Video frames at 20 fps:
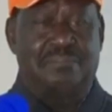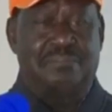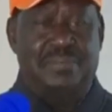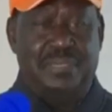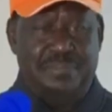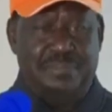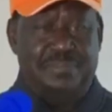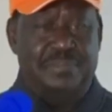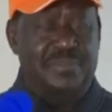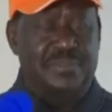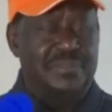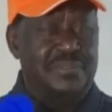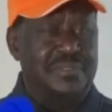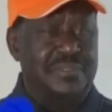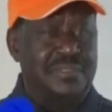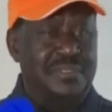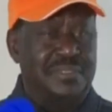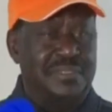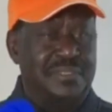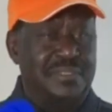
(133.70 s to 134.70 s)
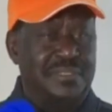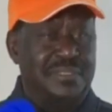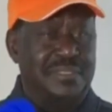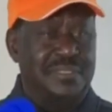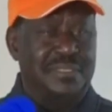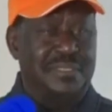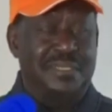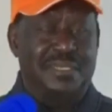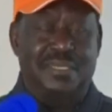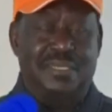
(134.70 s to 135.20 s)
People
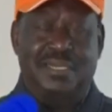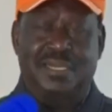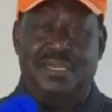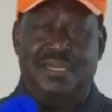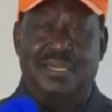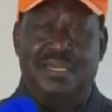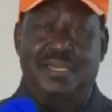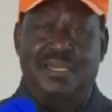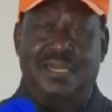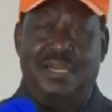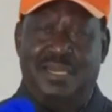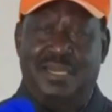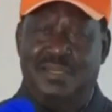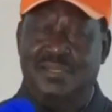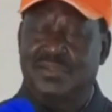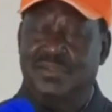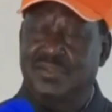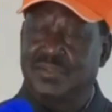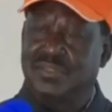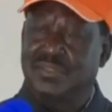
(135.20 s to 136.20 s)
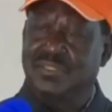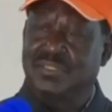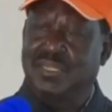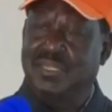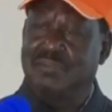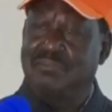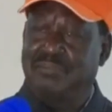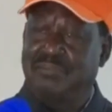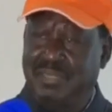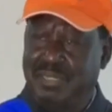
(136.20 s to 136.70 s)
are in
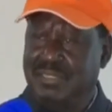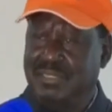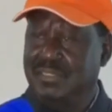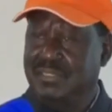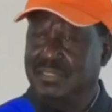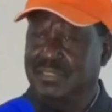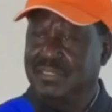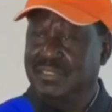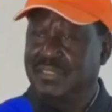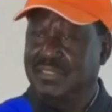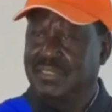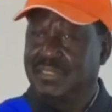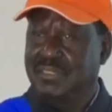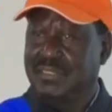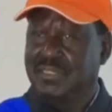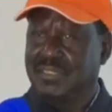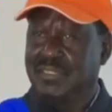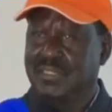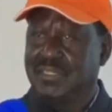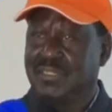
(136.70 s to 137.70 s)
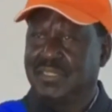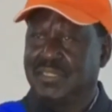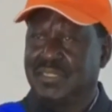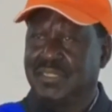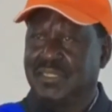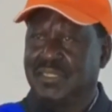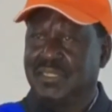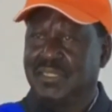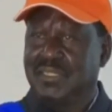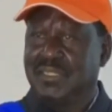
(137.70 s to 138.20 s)
campaigns,
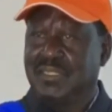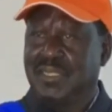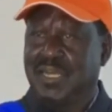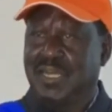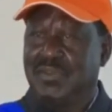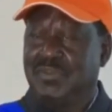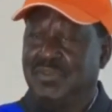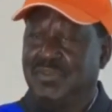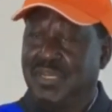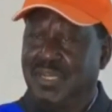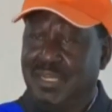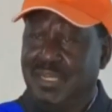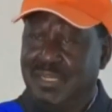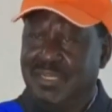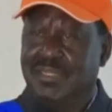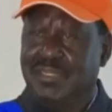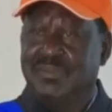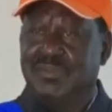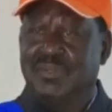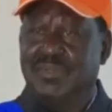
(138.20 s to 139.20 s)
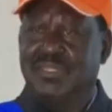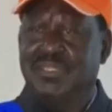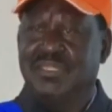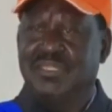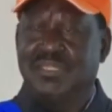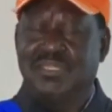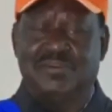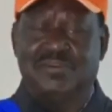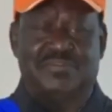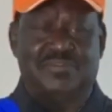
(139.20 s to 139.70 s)
and we hardly 1
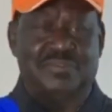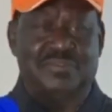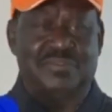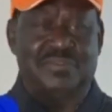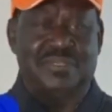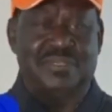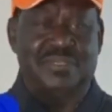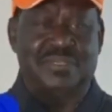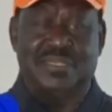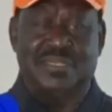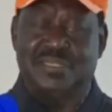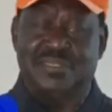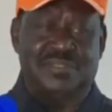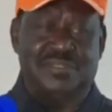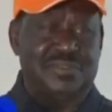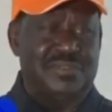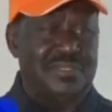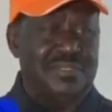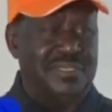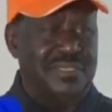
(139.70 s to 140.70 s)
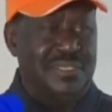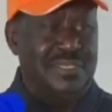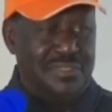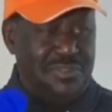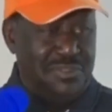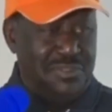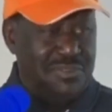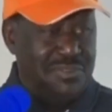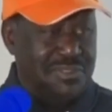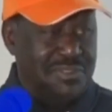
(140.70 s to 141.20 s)
year from the last
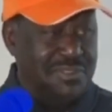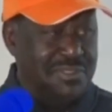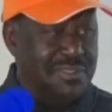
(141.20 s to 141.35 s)
elections.